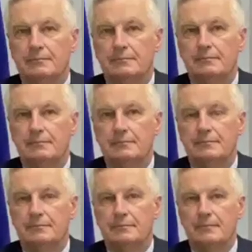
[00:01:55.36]
were
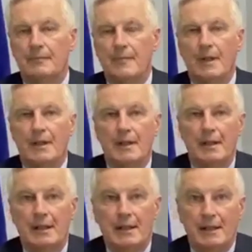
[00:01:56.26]
cancelled because both the
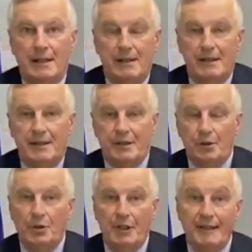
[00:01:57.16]
EU
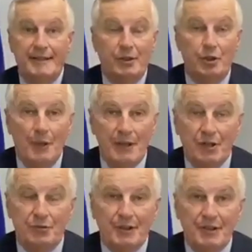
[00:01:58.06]
negotiator, Mr.
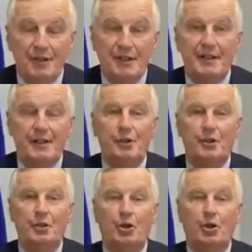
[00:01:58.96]
Barnier, and also